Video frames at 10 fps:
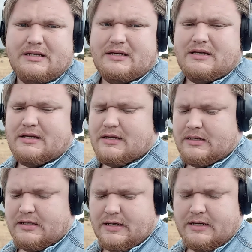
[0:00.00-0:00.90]
And
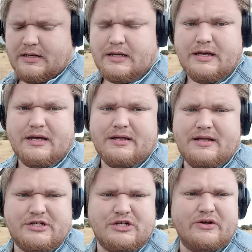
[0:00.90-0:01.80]
uh, uh, as
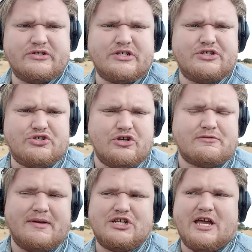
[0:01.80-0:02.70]
you notice, I just took my
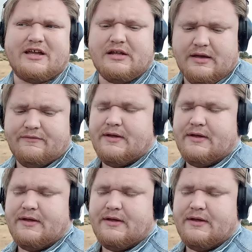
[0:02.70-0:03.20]
jacket off.